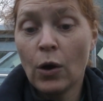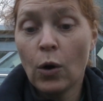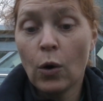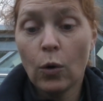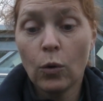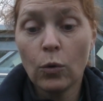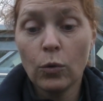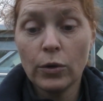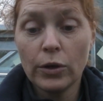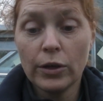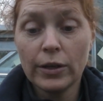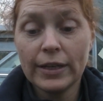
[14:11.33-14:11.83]

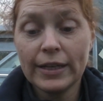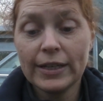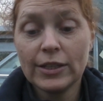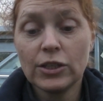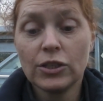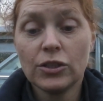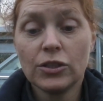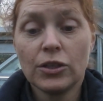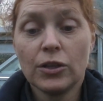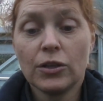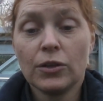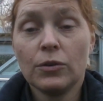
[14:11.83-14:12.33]
all you need
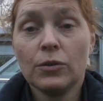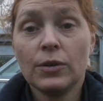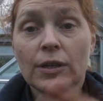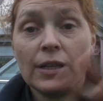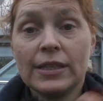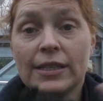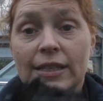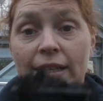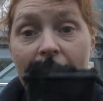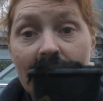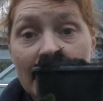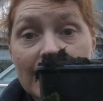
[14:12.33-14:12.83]
to do is
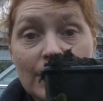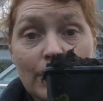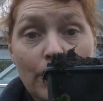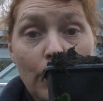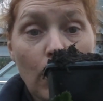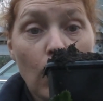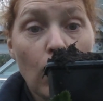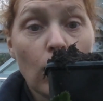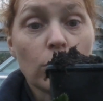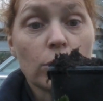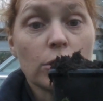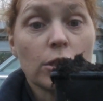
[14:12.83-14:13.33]
to get a
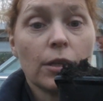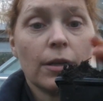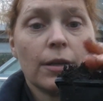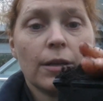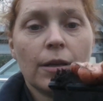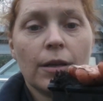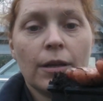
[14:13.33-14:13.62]
pot,